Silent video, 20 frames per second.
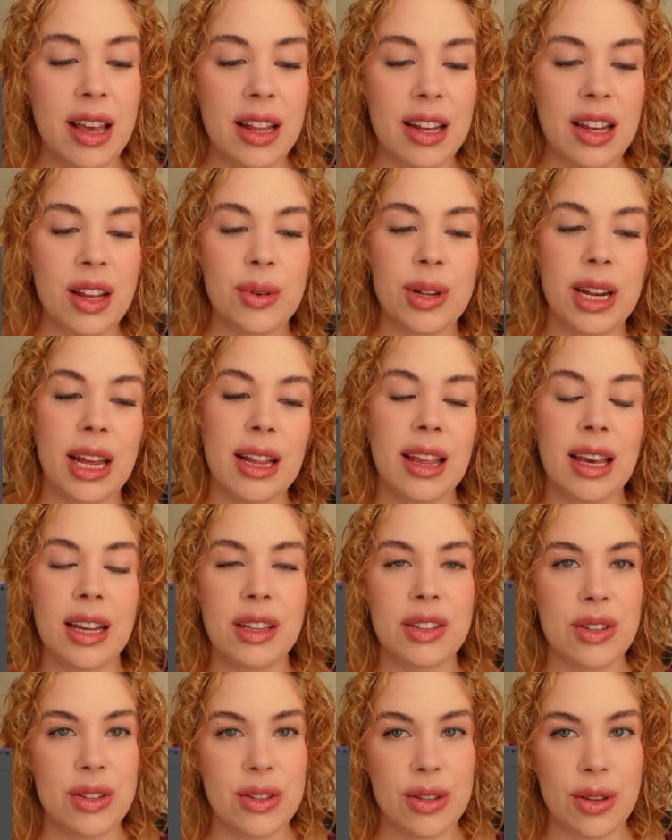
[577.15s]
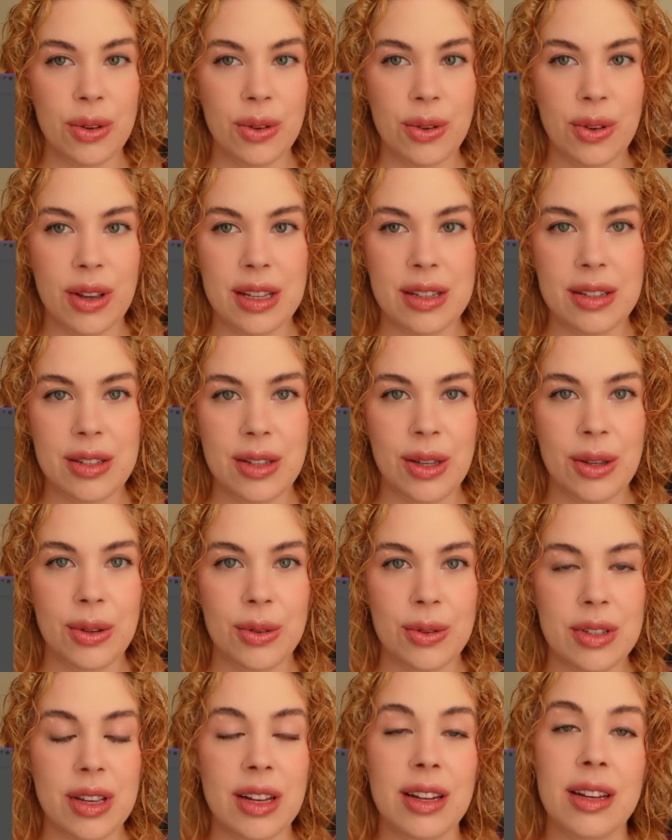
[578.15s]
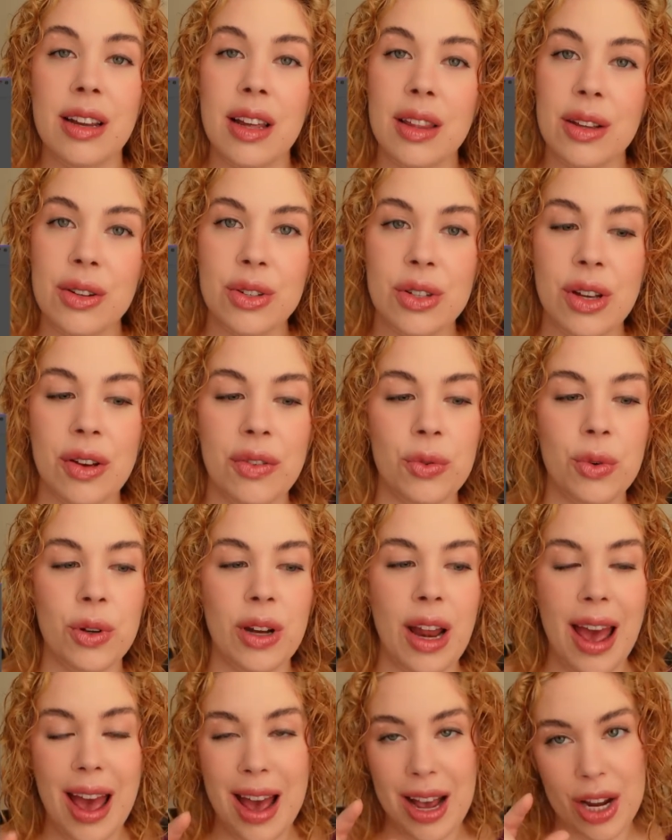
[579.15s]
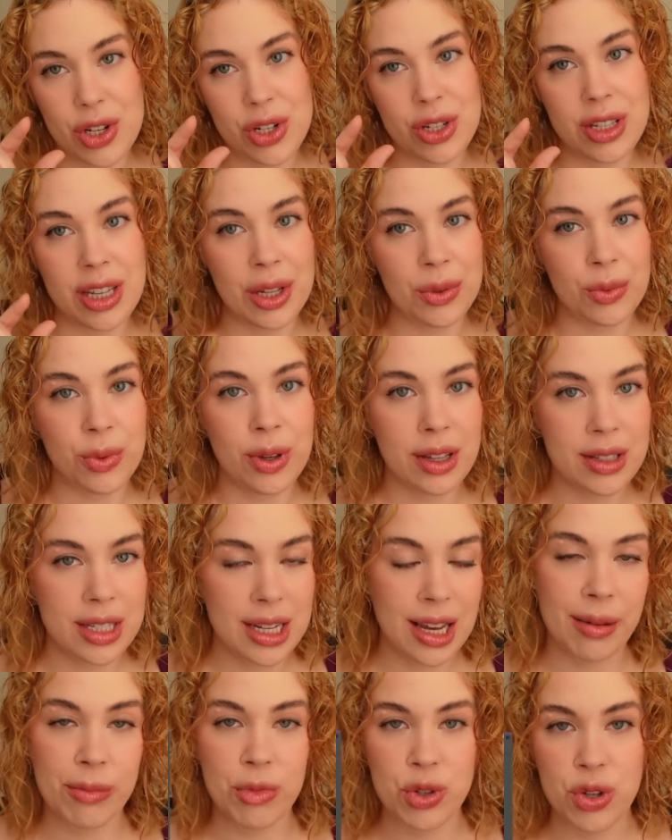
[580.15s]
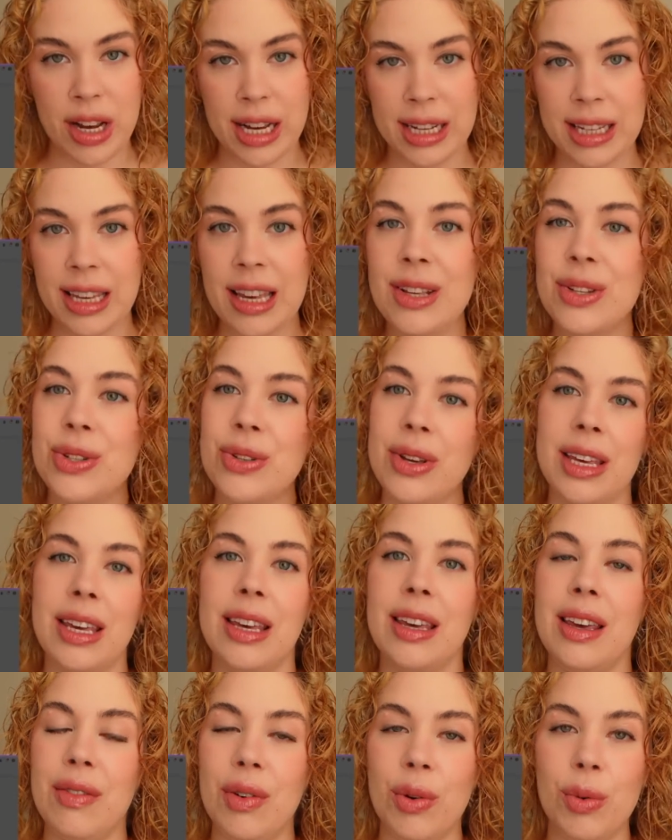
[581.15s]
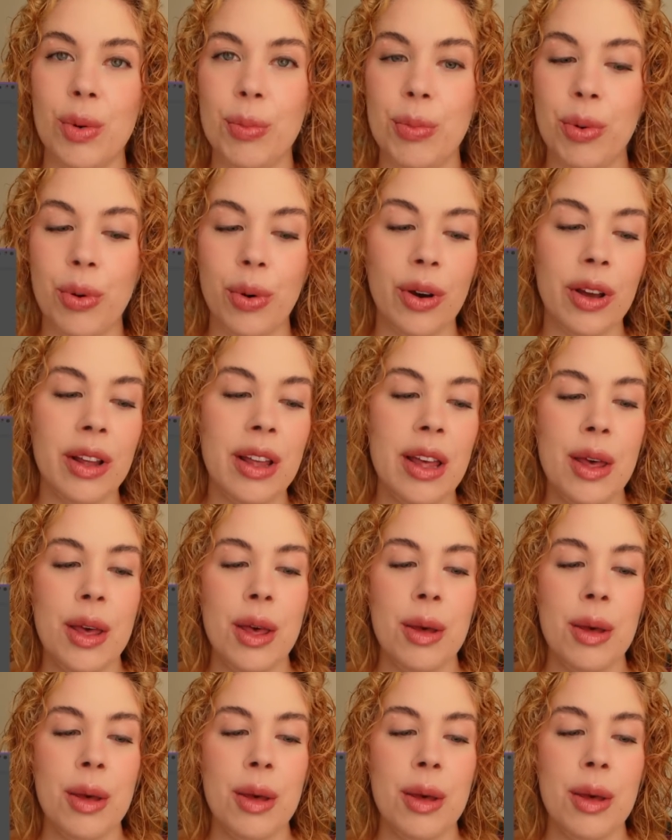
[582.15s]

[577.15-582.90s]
Now what I like to do is use another software to actually in real time track it so I can give a report.